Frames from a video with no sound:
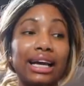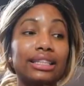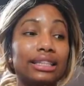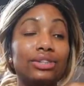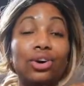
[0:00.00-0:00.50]

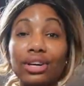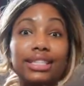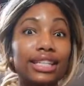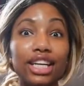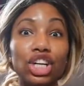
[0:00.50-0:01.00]
The
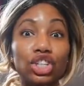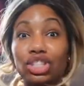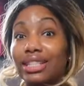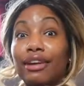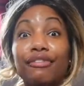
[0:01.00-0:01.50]
nausea is
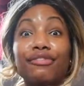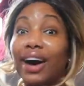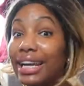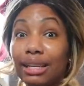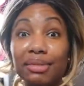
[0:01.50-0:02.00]
just like
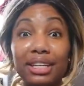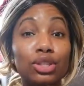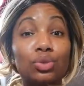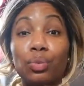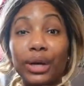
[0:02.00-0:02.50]
fighting me, and
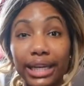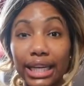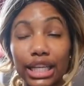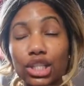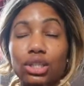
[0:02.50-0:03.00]
it's winning.